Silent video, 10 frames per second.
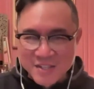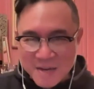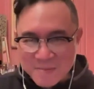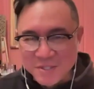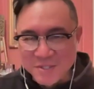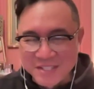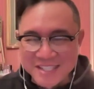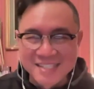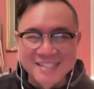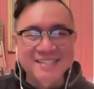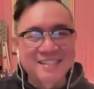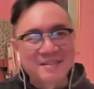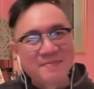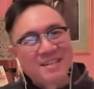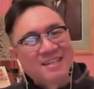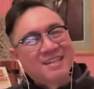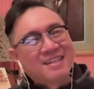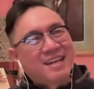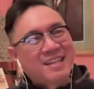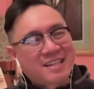to opportunities. Um,
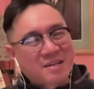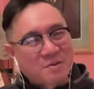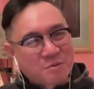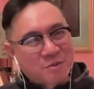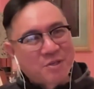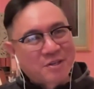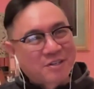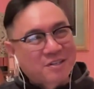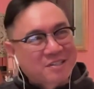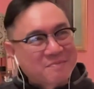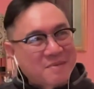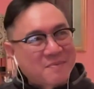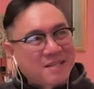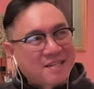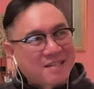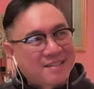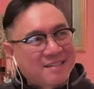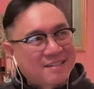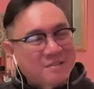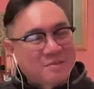I think that will recur maybe
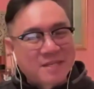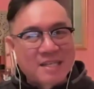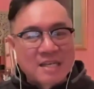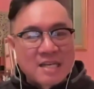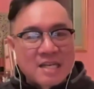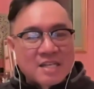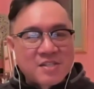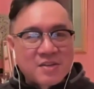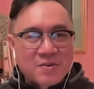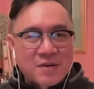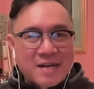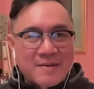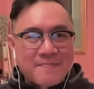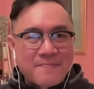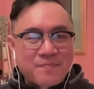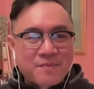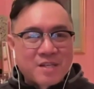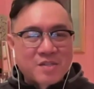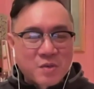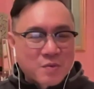a little bit. So, um,
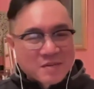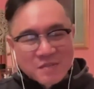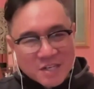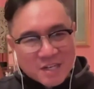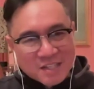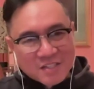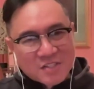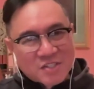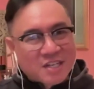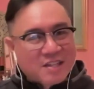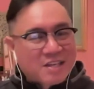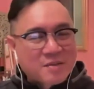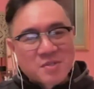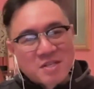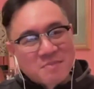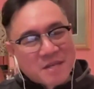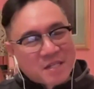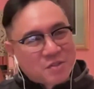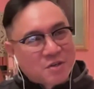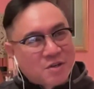so I went off to college. I thought I was going to
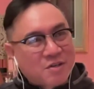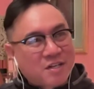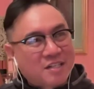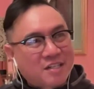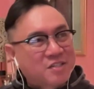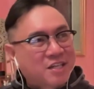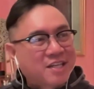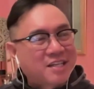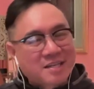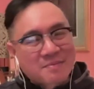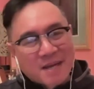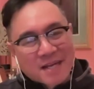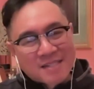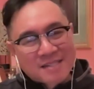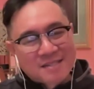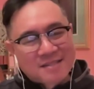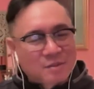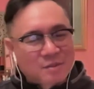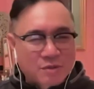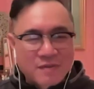major in art and English. I ended up ac-
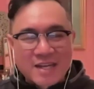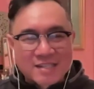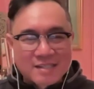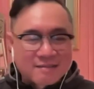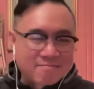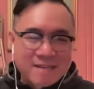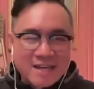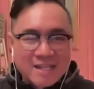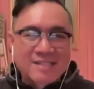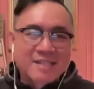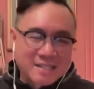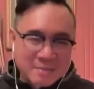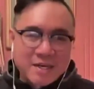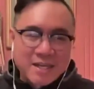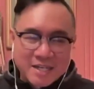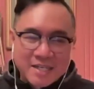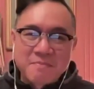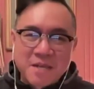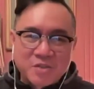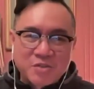sort of ac- not accidentally, but I ended
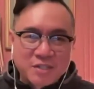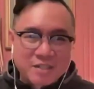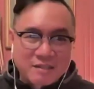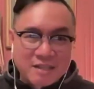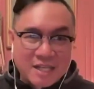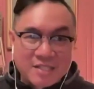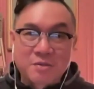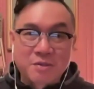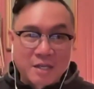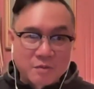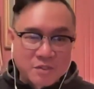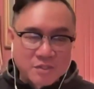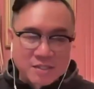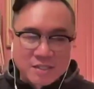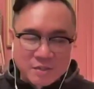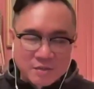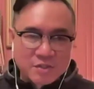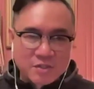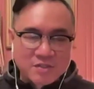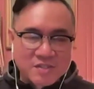up majoring in classical languages and
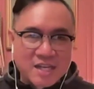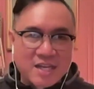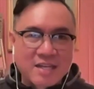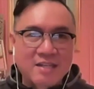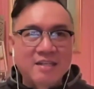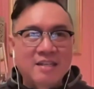literature instead.